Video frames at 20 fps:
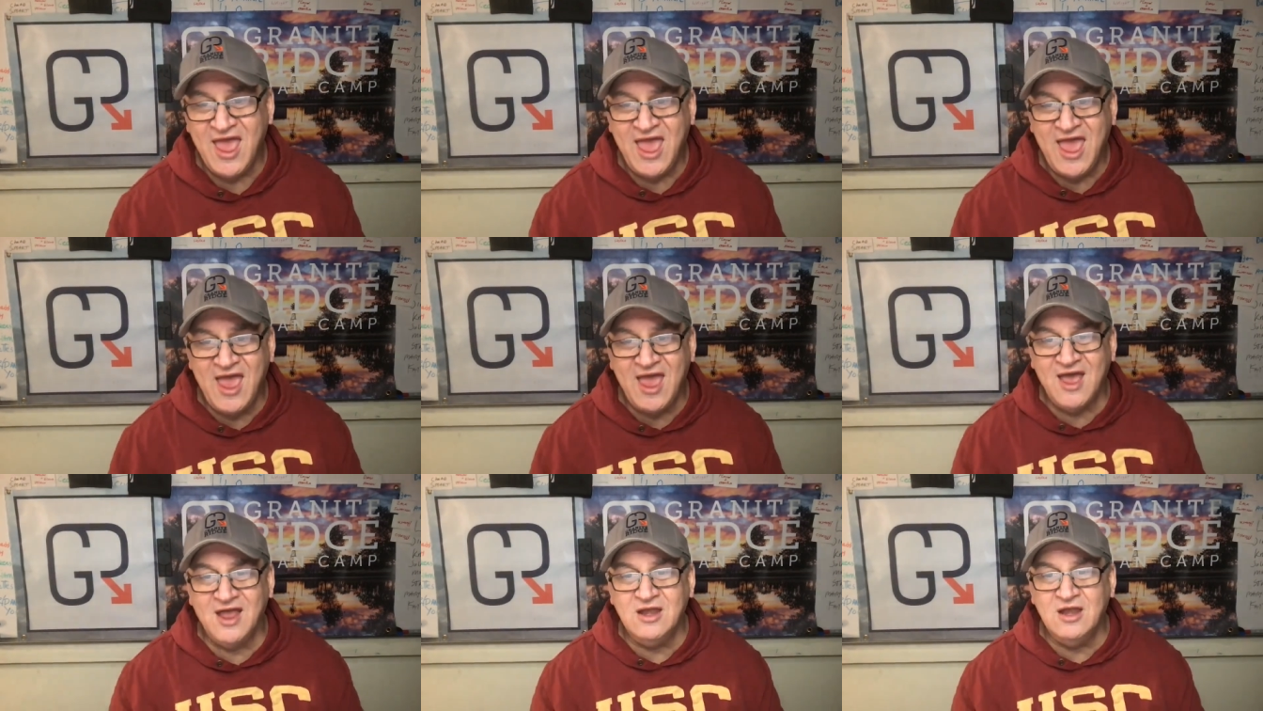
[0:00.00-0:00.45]

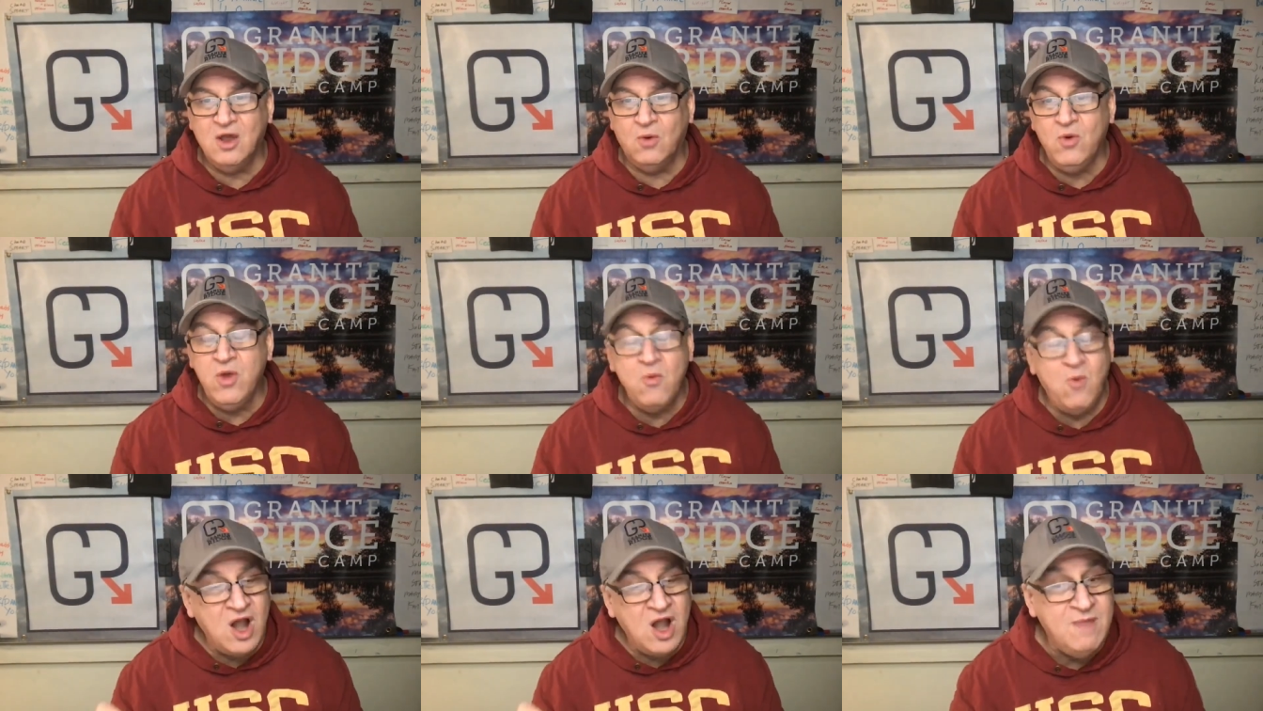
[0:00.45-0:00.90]
And uh,
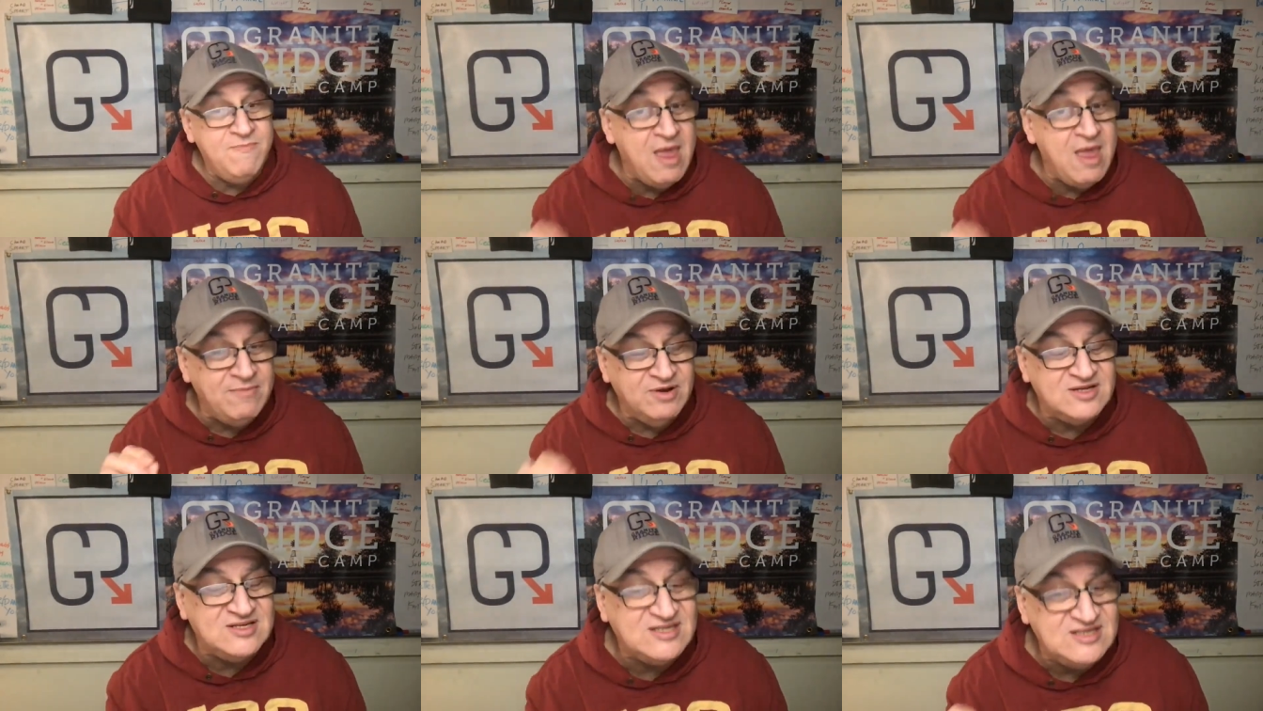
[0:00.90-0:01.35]
we want to be
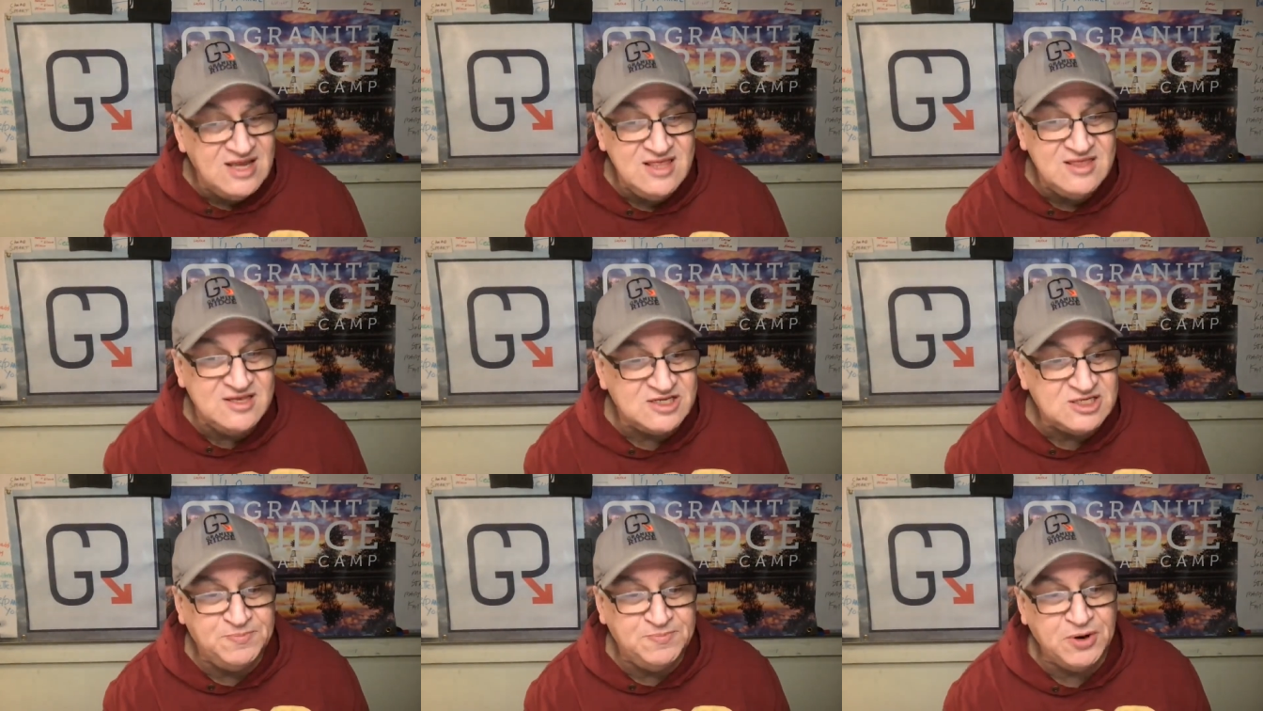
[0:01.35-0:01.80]
able to see
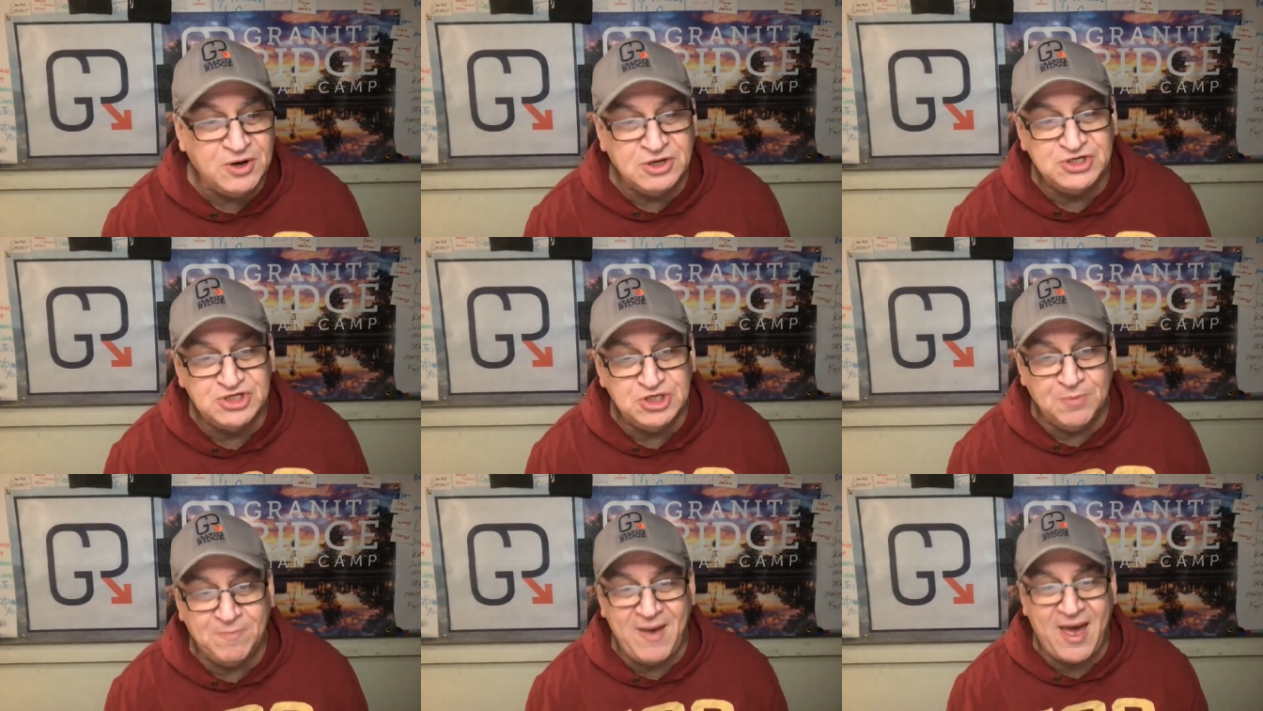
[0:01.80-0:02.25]
the
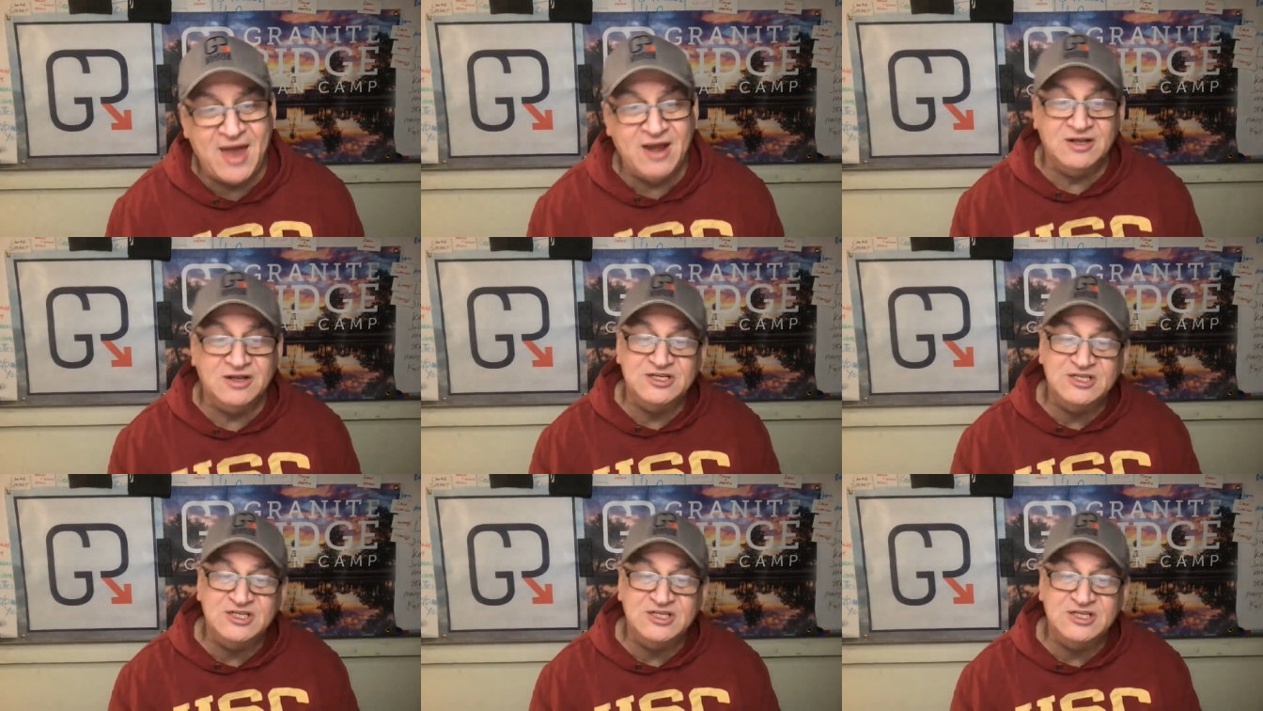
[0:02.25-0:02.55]
spiritual battle,